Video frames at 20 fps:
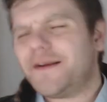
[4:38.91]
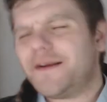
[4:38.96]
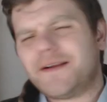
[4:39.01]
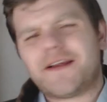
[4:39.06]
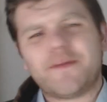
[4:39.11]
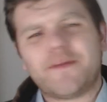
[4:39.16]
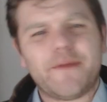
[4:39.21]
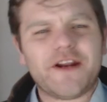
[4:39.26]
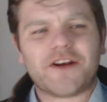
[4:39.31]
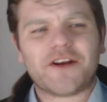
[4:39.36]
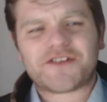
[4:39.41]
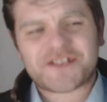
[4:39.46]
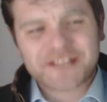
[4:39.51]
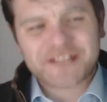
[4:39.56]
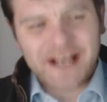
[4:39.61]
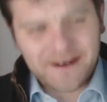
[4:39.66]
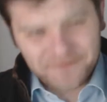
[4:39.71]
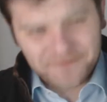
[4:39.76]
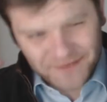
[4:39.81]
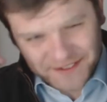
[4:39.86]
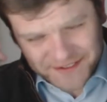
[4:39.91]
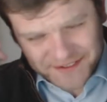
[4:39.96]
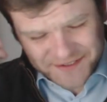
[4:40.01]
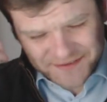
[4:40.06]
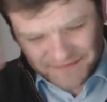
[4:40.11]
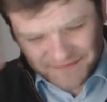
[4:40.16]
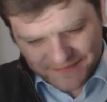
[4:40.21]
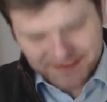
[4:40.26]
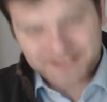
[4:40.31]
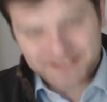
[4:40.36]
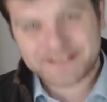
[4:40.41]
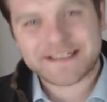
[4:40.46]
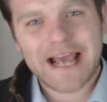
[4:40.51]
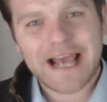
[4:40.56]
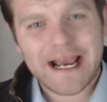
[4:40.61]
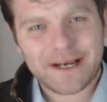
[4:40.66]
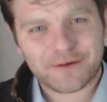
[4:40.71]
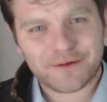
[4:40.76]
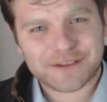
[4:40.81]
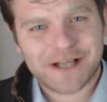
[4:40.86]
Come on, can we not just have this
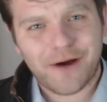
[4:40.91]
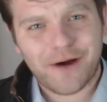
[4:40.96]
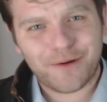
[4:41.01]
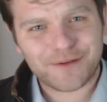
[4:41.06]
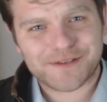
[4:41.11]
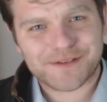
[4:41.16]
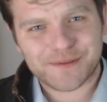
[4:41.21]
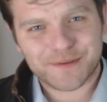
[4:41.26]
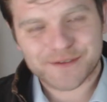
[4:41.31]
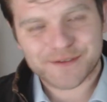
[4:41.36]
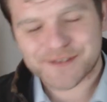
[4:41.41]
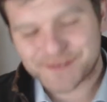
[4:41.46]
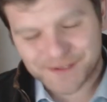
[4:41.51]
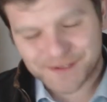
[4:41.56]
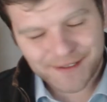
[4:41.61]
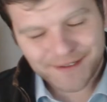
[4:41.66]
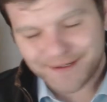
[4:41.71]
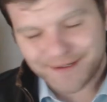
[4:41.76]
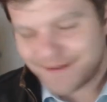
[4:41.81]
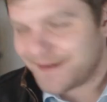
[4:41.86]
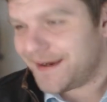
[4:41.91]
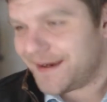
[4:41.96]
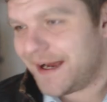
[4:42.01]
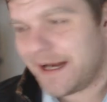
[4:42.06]
this tale told to us?